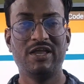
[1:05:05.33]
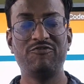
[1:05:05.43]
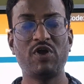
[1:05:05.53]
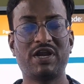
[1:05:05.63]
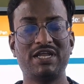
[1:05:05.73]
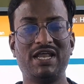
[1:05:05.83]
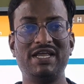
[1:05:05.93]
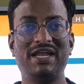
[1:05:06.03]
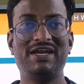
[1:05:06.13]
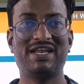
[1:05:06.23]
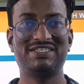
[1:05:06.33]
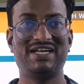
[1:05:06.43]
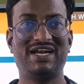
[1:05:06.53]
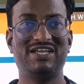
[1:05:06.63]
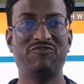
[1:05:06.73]
If you are really
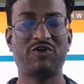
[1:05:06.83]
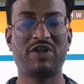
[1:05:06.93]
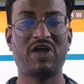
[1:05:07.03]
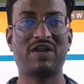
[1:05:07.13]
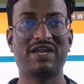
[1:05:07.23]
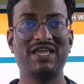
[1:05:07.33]
interested, if you are